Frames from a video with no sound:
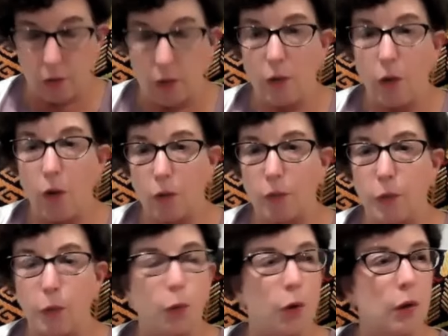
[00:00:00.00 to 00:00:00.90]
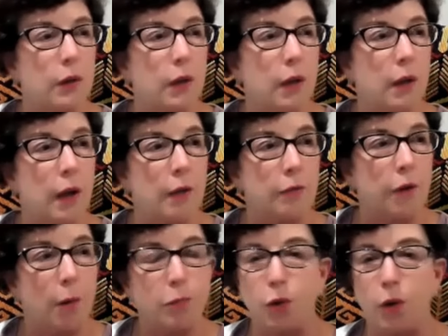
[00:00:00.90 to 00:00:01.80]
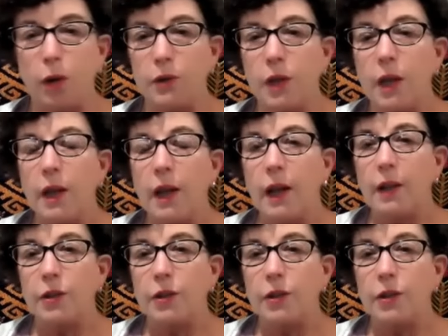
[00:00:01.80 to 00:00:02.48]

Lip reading: all over the world and farm soils. And